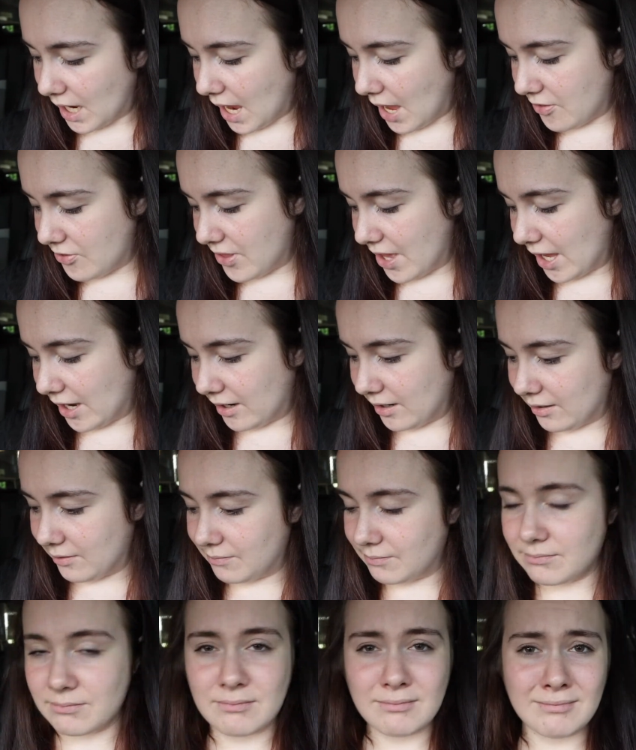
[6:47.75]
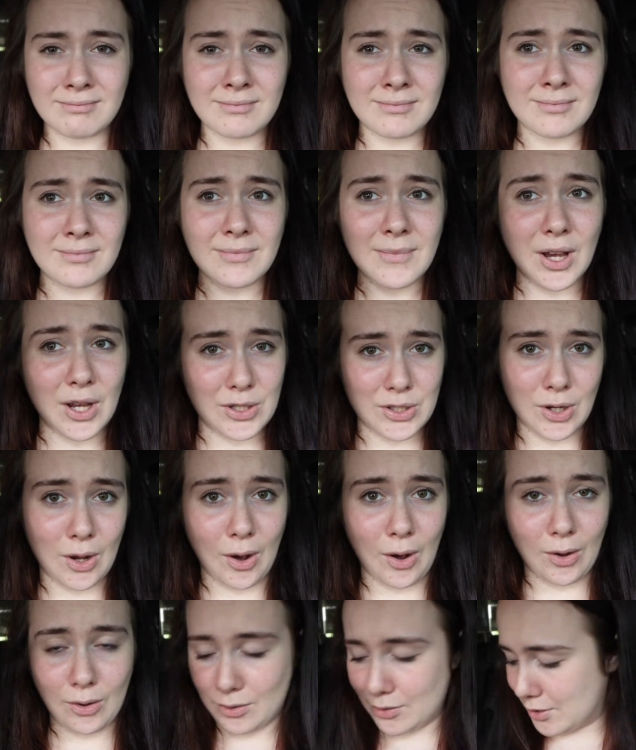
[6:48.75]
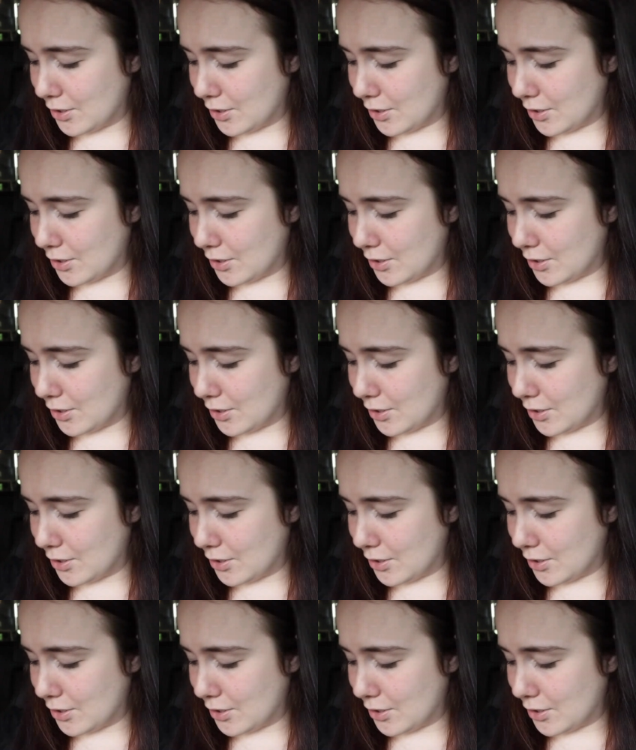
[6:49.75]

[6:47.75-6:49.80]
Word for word: and then a tall.